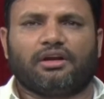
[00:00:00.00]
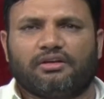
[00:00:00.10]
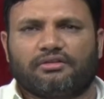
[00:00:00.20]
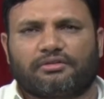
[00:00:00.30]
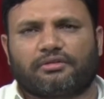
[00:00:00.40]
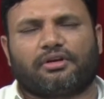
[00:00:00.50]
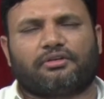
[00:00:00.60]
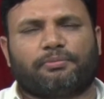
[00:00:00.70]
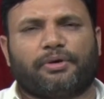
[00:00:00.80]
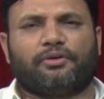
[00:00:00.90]

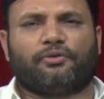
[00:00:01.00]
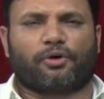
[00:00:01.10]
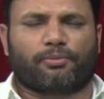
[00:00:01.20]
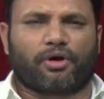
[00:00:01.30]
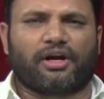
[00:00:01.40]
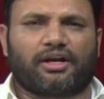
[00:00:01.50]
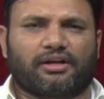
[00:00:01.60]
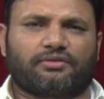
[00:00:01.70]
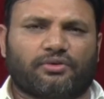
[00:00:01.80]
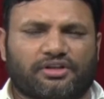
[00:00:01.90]
uh, Spring 4
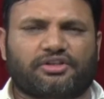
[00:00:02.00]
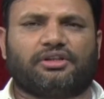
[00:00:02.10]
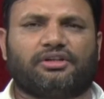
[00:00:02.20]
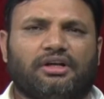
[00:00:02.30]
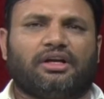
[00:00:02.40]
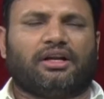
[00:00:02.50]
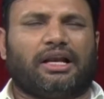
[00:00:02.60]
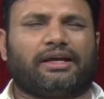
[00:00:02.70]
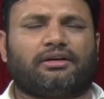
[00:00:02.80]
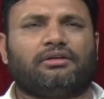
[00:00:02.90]
version
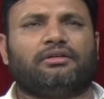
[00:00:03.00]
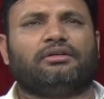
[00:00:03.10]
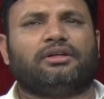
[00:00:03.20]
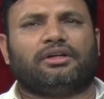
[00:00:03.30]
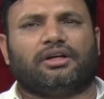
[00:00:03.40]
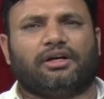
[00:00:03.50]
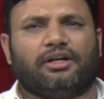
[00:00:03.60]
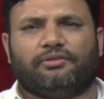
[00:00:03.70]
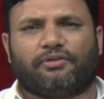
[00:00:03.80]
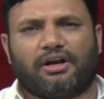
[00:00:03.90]
like uh,
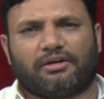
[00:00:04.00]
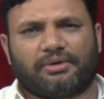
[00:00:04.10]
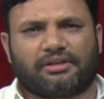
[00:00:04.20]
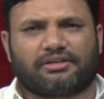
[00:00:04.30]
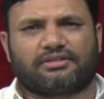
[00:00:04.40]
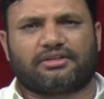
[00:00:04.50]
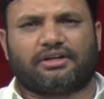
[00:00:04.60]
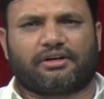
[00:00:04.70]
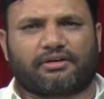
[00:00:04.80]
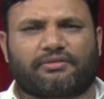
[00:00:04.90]
default methods in
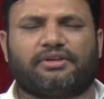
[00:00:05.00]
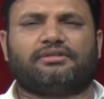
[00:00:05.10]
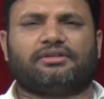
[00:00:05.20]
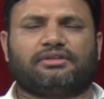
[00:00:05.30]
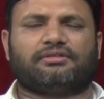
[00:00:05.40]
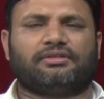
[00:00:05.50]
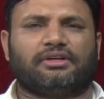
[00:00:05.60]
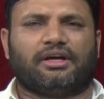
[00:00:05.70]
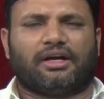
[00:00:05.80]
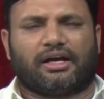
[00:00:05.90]
interfaces
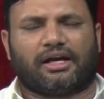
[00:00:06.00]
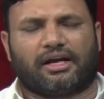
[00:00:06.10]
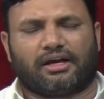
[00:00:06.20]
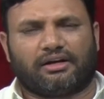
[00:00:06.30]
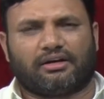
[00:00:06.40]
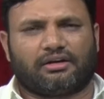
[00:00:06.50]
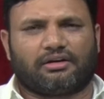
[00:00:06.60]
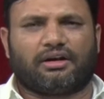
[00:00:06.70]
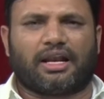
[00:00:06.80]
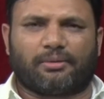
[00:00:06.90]
and
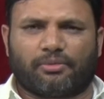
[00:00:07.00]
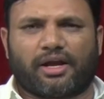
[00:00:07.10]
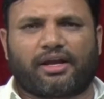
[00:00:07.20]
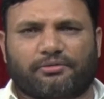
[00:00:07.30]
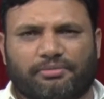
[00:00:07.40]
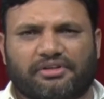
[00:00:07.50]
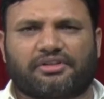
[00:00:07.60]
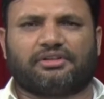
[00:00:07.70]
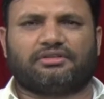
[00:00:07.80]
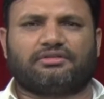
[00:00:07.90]
uh, lambda
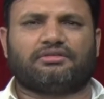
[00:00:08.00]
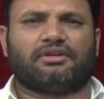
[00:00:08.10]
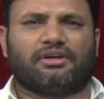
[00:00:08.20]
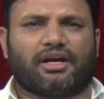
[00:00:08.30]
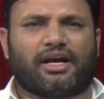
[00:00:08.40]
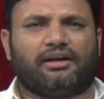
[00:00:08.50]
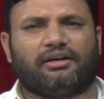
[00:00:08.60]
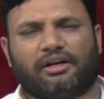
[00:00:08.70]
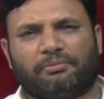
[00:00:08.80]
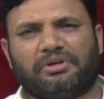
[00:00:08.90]
expressions
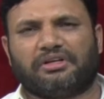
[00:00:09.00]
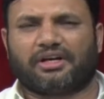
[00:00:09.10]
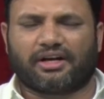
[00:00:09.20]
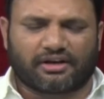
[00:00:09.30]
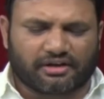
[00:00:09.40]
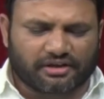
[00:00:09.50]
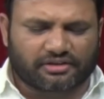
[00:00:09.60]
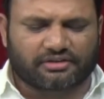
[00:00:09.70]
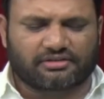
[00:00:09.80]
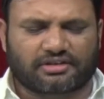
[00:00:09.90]
and repeated
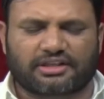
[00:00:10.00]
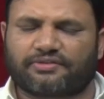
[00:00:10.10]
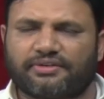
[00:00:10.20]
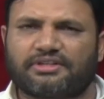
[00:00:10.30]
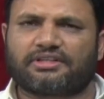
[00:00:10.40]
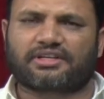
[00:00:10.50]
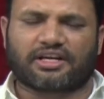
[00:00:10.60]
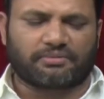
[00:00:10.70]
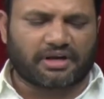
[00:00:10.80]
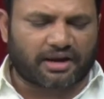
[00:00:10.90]
annotations. Such features
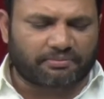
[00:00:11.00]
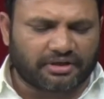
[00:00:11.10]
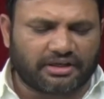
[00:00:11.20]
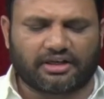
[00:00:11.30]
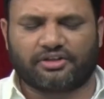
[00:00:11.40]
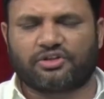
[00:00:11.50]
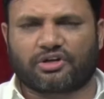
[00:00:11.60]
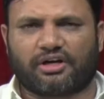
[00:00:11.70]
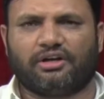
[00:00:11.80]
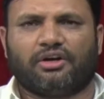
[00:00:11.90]
can be happily
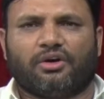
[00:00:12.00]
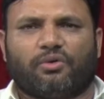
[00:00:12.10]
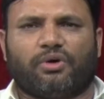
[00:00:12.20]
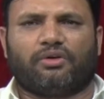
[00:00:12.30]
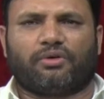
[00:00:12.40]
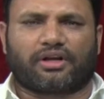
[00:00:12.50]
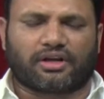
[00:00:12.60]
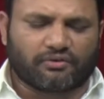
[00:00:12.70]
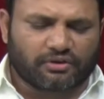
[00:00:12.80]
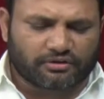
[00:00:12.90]
enjoyed while
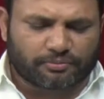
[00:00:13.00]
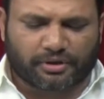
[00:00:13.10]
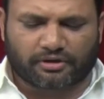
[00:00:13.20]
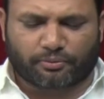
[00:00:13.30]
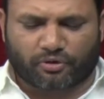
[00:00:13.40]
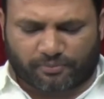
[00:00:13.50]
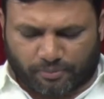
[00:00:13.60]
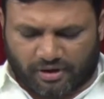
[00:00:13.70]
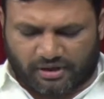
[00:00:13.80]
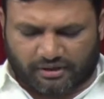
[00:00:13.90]
working with Spring
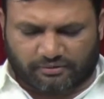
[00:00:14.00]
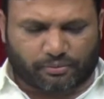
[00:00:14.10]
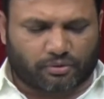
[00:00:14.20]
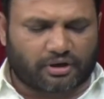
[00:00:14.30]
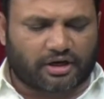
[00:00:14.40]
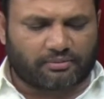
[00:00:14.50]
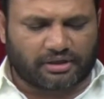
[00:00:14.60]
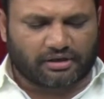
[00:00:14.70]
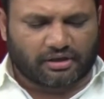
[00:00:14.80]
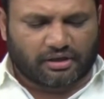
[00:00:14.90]
4.x programming.